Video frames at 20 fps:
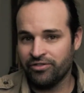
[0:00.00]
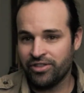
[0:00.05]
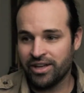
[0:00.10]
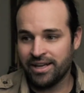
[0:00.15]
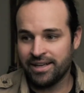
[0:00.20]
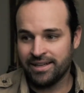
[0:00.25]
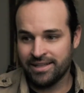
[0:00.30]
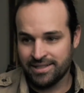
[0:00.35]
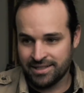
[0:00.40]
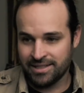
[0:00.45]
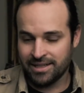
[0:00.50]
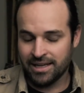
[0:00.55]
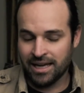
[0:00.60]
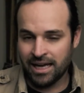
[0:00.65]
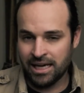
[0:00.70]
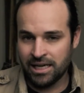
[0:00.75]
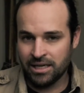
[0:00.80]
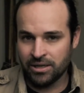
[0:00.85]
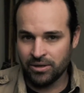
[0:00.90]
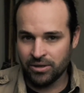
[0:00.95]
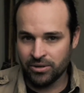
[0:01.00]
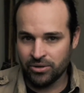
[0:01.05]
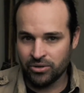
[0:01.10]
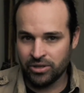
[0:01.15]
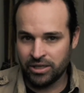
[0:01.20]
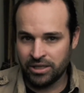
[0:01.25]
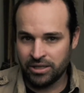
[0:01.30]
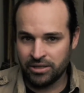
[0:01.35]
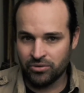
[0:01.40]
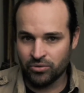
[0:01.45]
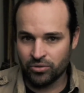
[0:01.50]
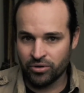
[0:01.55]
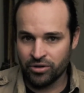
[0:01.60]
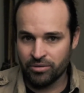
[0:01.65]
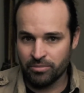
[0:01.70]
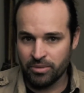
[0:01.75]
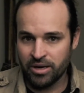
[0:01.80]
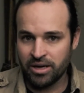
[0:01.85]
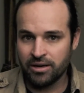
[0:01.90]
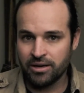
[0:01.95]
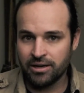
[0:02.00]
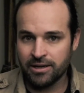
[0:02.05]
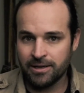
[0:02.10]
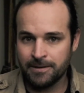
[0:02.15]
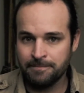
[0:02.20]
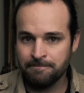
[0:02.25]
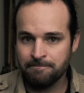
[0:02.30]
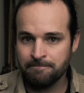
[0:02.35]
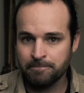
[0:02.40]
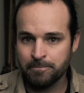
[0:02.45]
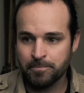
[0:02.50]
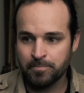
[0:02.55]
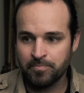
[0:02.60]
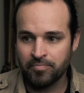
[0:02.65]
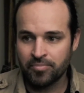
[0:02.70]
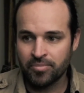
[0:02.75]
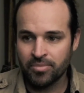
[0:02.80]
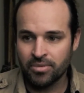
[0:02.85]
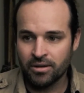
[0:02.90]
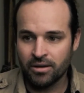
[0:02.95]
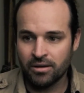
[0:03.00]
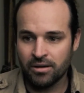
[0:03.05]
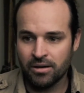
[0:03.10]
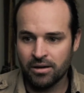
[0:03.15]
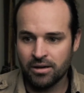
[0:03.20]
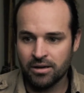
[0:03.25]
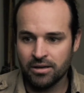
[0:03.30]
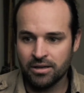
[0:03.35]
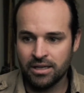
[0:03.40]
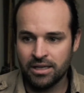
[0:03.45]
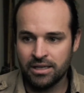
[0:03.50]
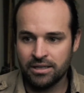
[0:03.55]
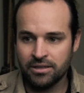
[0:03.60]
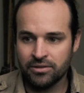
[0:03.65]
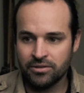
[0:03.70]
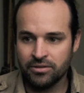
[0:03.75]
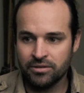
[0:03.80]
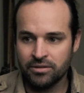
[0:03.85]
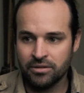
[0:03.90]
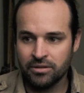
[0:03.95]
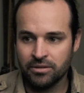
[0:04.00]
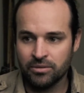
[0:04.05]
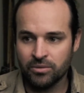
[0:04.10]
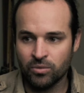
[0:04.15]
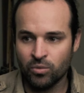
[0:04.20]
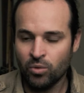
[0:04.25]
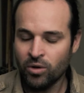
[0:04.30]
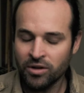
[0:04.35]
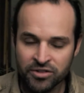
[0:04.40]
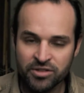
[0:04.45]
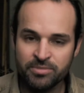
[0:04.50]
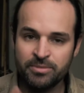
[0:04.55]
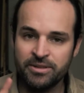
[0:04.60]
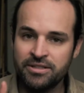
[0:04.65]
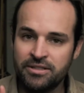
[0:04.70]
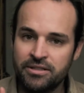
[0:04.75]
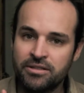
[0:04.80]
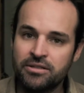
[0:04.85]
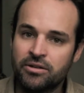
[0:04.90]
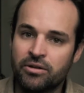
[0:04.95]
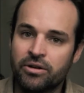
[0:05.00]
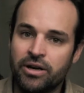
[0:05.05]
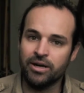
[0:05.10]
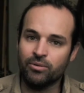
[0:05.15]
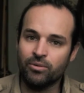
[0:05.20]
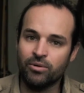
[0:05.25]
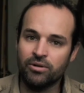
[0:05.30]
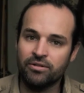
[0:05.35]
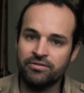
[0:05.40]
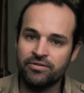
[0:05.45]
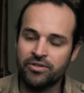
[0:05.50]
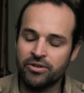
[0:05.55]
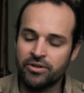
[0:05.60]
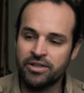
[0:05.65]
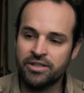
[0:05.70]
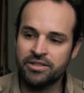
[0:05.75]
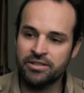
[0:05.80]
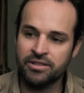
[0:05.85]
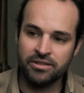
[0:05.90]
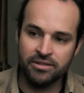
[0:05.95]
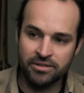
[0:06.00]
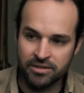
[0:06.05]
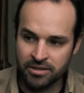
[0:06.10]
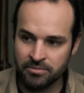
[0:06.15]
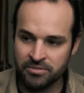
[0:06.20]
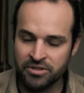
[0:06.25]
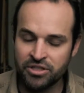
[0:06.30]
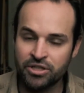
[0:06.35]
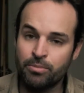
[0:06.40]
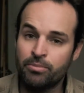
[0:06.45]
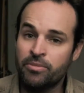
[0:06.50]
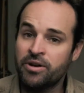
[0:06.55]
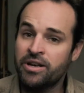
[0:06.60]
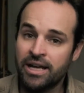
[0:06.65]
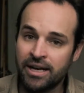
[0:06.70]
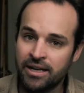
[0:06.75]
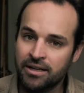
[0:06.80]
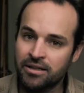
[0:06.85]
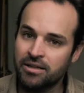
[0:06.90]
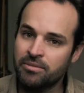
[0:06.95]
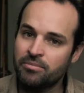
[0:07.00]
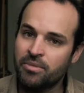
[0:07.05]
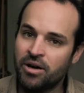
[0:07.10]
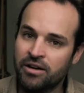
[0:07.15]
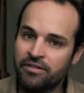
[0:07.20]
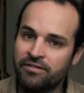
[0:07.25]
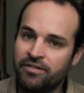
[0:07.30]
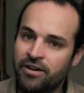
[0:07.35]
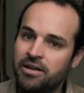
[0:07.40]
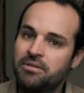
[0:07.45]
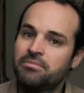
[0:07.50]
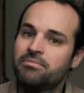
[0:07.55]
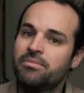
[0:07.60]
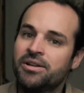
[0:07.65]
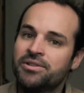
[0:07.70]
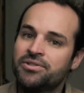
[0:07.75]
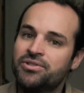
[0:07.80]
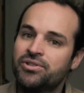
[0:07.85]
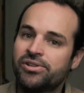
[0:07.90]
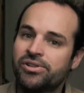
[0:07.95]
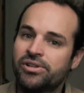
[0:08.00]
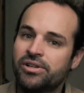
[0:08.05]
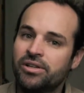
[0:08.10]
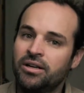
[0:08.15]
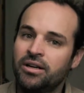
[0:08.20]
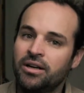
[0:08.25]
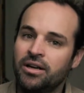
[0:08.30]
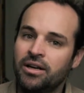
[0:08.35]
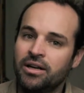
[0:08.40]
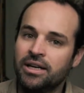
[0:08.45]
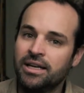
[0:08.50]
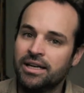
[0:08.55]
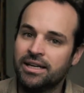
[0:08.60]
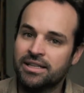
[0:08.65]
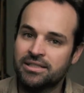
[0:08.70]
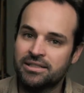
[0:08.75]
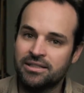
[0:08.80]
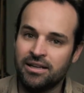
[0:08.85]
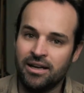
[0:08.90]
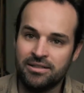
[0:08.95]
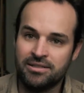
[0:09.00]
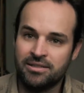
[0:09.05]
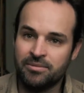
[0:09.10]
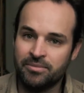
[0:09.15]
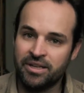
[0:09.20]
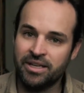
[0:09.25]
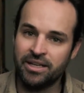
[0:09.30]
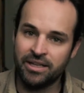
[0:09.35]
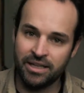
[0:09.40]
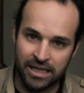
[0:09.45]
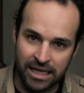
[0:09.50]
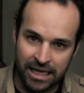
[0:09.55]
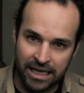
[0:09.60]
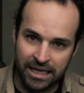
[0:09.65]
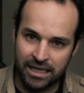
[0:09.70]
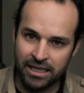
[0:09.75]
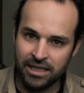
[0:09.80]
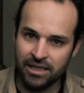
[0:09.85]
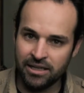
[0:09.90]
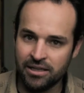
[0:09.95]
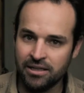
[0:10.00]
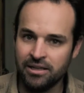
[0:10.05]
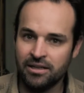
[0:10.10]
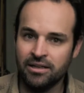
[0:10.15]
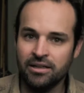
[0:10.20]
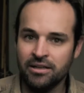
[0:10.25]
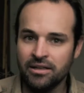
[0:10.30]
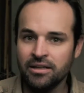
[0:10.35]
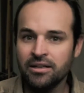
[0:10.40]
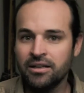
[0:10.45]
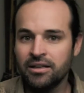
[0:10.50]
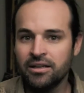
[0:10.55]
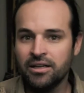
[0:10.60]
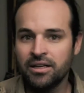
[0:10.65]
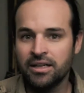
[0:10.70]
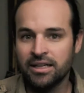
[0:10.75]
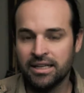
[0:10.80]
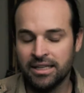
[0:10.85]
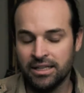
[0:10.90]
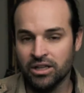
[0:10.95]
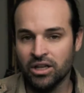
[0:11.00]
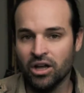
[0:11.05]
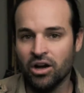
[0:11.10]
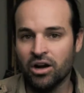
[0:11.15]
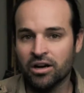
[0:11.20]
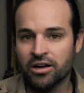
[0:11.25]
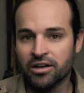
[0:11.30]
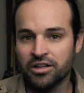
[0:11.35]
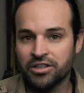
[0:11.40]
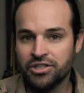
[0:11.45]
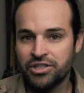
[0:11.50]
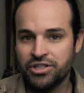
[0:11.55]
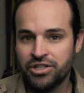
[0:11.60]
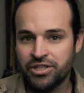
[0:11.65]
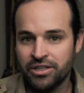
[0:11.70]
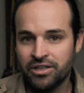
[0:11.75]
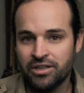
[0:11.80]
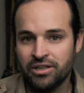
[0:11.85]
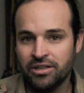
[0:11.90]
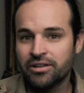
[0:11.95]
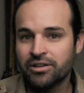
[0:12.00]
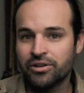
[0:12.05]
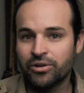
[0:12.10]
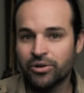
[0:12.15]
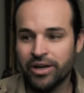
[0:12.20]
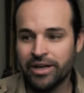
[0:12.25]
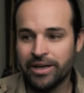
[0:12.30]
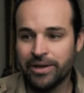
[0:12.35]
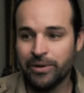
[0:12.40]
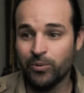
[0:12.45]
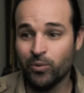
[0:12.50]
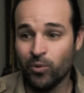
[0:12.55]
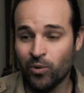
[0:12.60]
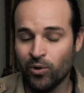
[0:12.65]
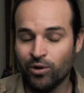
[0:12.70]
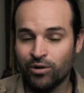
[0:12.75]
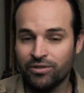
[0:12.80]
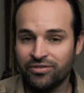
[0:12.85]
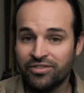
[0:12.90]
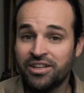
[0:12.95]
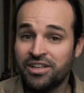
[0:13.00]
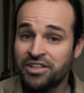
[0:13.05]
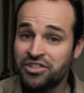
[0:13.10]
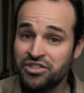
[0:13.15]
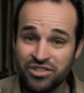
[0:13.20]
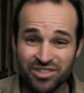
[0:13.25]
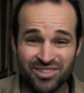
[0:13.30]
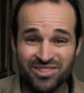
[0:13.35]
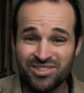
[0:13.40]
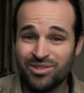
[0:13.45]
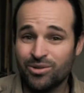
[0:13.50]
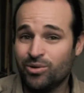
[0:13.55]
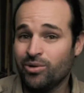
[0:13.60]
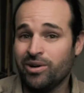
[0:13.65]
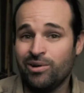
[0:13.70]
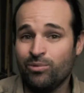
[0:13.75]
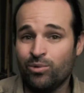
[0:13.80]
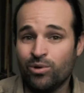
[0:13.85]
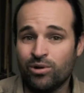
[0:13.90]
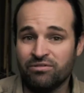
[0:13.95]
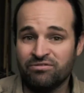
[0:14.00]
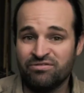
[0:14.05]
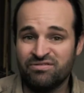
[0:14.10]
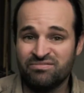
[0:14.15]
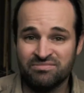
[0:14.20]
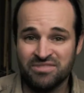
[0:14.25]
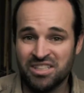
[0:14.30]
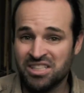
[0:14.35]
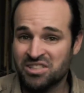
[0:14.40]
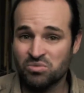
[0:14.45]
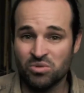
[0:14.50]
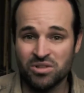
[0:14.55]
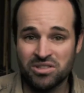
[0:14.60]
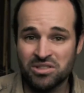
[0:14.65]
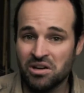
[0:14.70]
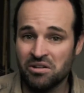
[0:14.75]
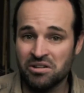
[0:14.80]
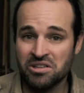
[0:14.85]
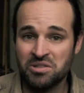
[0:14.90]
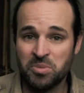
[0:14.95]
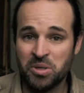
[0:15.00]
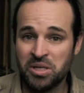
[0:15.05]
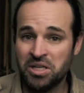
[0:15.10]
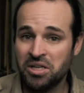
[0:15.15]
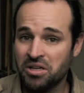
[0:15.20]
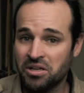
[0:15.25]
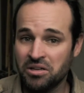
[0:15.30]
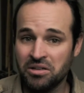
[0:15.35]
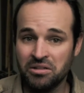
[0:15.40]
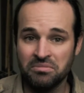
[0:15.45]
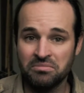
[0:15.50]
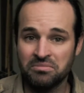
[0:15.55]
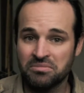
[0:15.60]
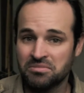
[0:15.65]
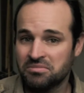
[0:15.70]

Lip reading: that is in Idaho in North America is one species of gray wolf. There isn't some genetically modified monster. It's not some Canadian enlarged gray wolf. It's just the gray wolf. It's what's always been here.